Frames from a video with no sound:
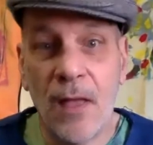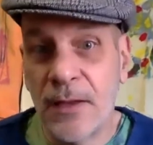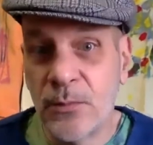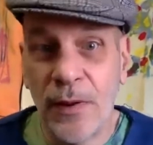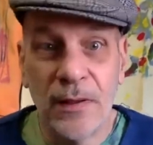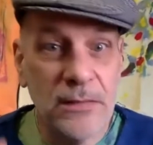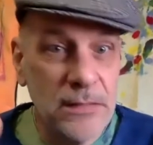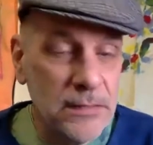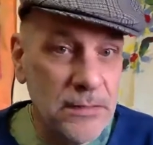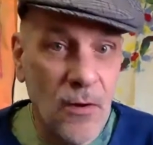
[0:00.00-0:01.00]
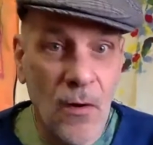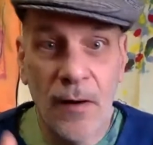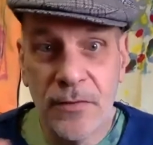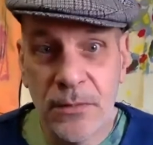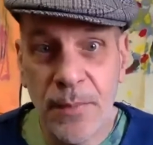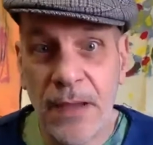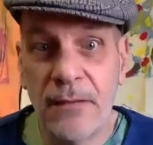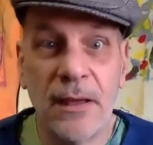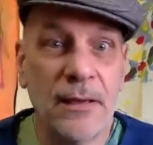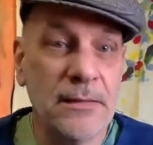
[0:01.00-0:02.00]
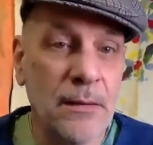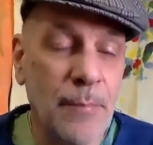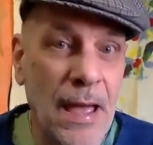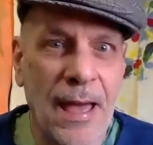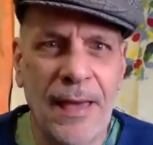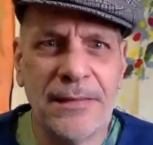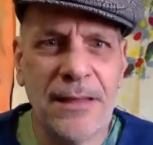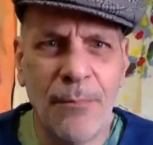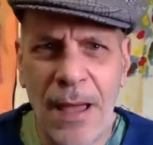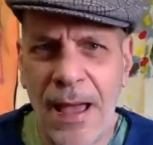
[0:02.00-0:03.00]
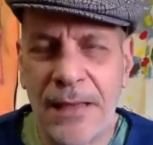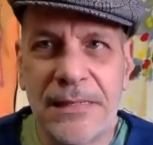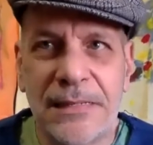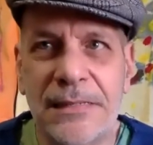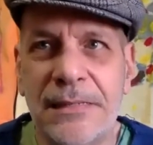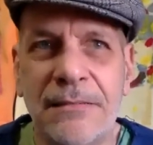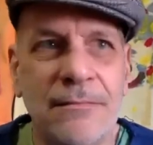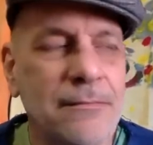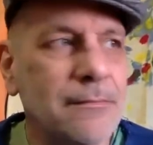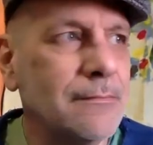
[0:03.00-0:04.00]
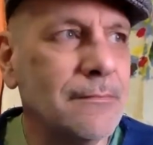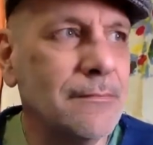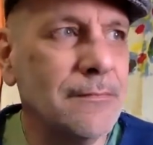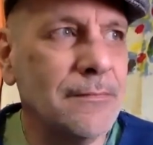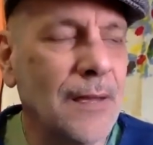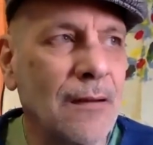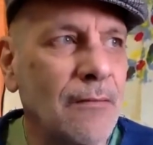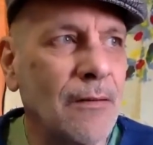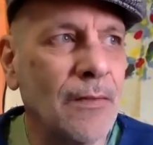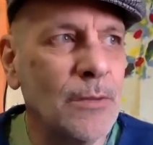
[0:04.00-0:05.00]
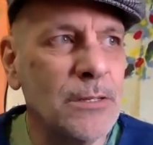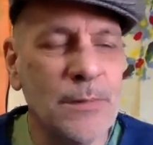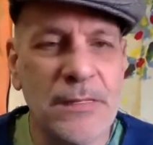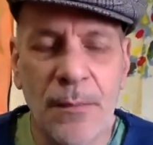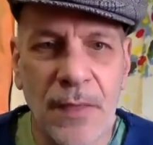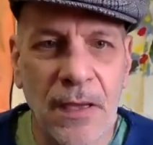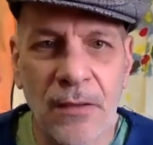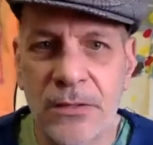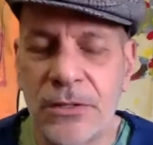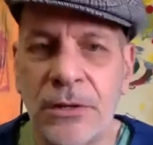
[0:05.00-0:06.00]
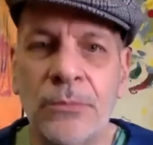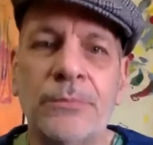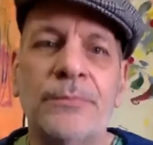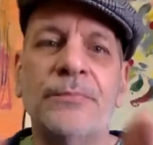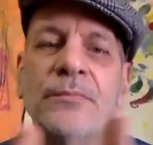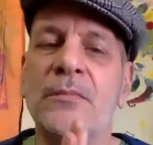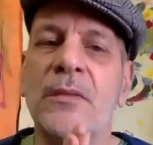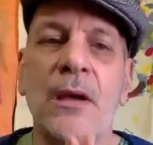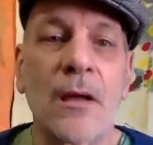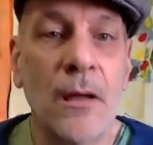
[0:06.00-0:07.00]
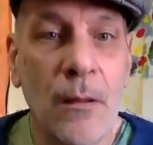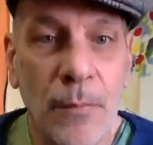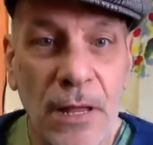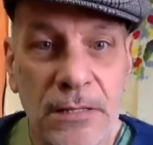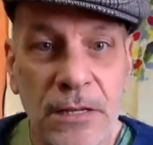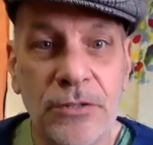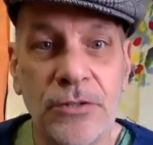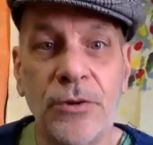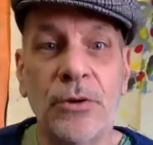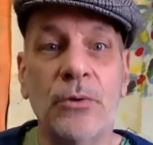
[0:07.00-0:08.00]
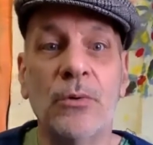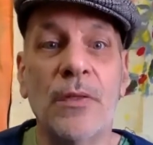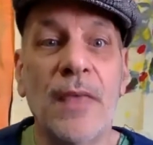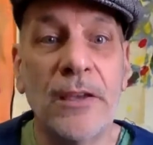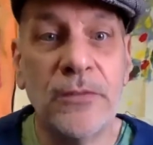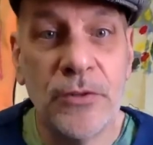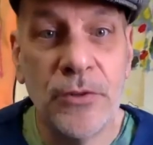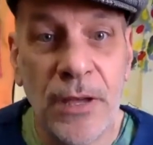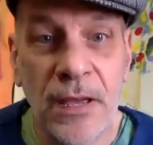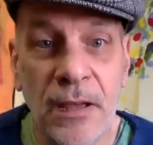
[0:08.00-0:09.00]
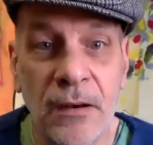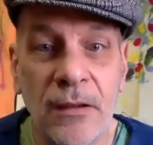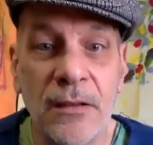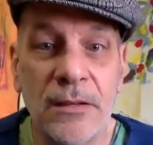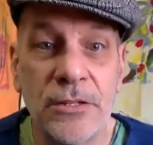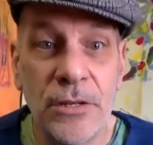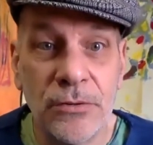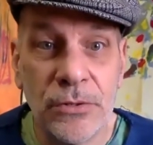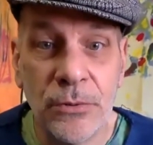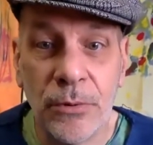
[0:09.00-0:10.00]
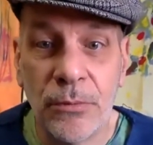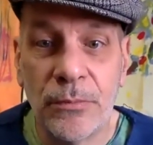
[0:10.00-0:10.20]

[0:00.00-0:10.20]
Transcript: as well as scarves and paintings and bags and masks and I don't know, there must be something else too. Blessings to you. Thanks for tuning in. See you soon.